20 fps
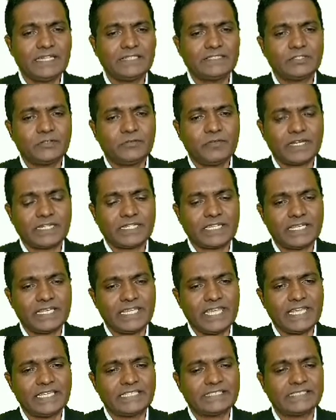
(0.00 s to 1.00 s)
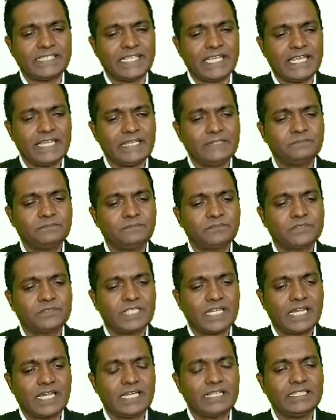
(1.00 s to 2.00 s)
So vector A is there
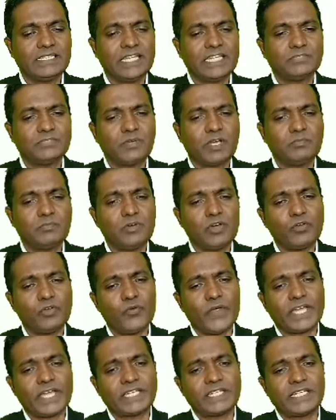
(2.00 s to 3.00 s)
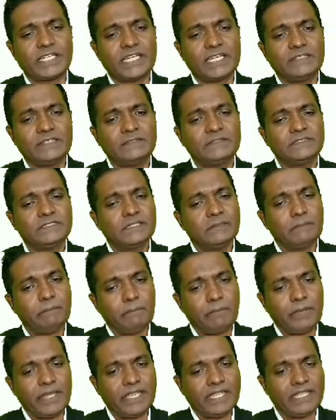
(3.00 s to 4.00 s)
and there is one more vector
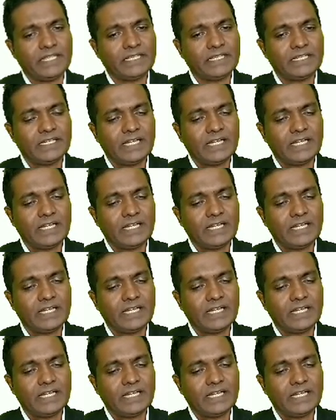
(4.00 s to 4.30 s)
B,